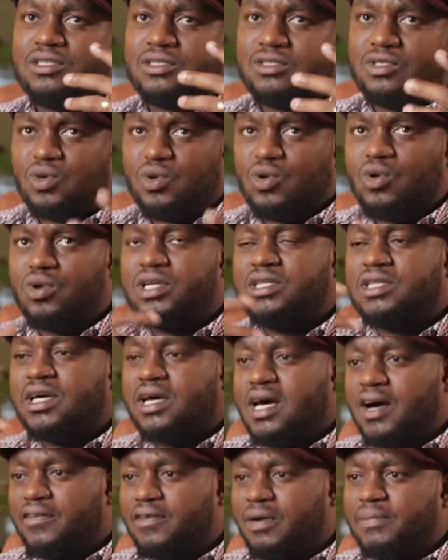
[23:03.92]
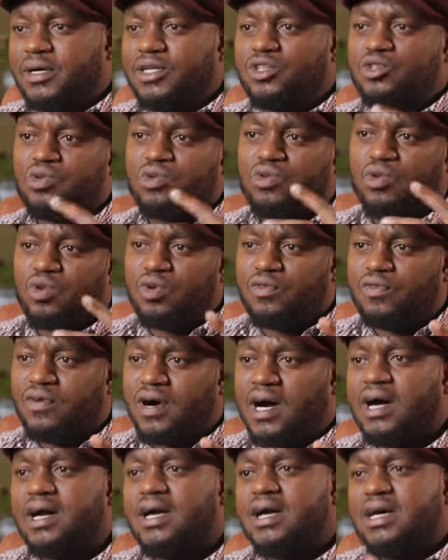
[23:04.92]
Slowly, the government took
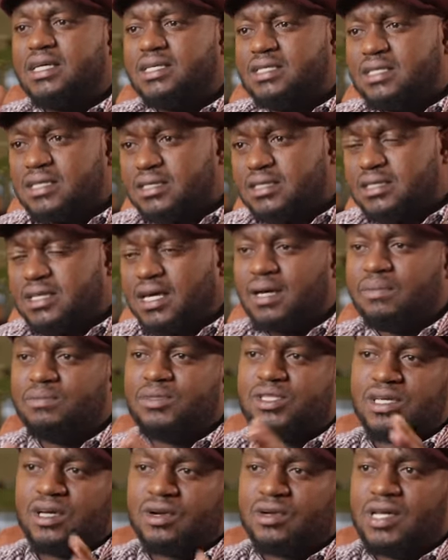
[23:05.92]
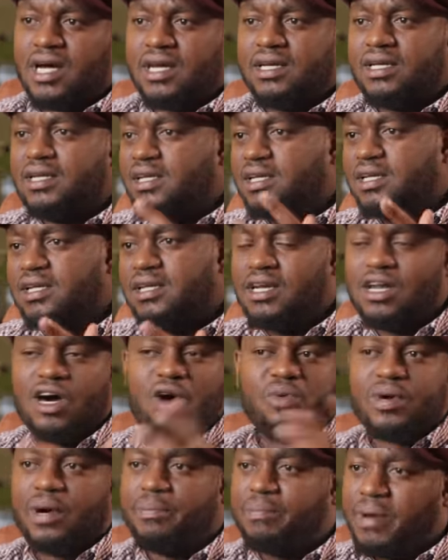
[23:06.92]
over system, Sharia, nini.
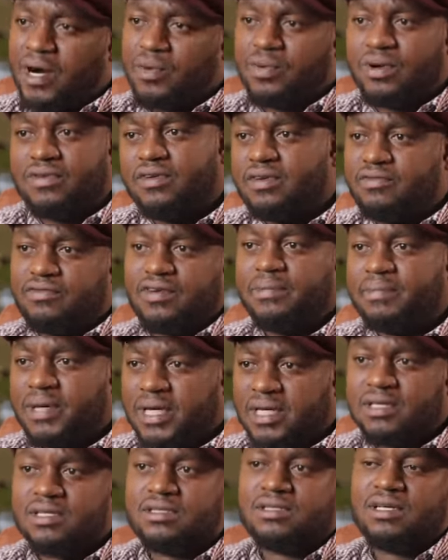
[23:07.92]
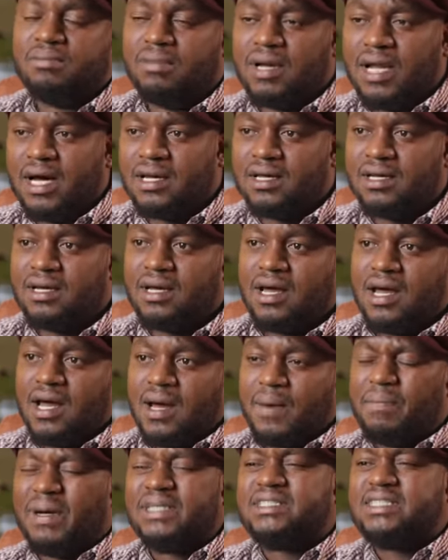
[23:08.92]
Now we are back. We're even farming in the same land.
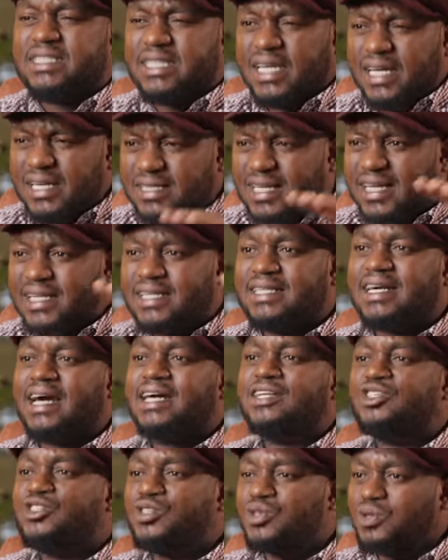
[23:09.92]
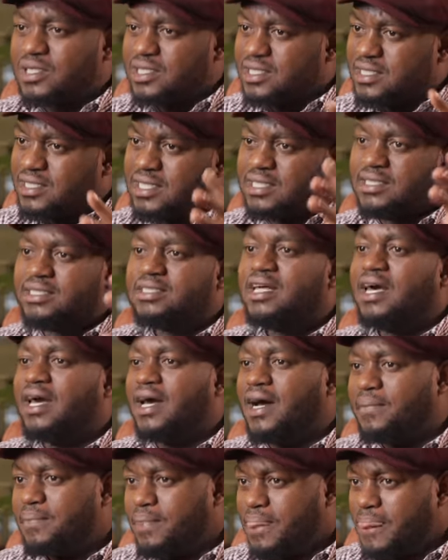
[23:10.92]
But still, the tension is still there.